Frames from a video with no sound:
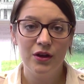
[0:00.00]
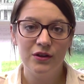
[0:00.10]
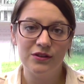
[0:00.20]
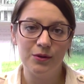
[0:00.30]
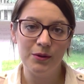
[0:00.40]

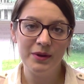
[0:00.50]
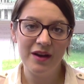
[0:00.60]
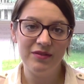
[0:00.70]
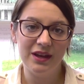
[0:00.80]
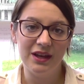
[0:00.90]
So what we
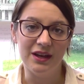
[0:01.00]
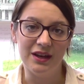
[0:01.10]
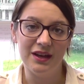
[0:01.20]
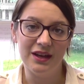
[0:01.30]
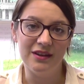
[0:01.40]
have
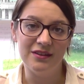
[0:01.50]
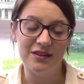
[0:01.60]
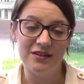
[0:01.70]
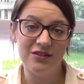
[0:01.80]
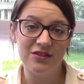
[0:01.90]
here is
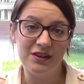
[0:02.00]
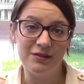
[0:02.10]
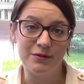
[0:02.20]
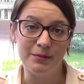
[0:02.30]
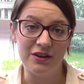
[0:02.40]
additional
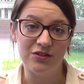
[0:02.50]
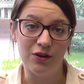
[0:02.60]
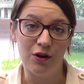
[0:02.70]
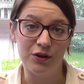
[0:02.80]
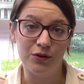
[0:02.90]
information on a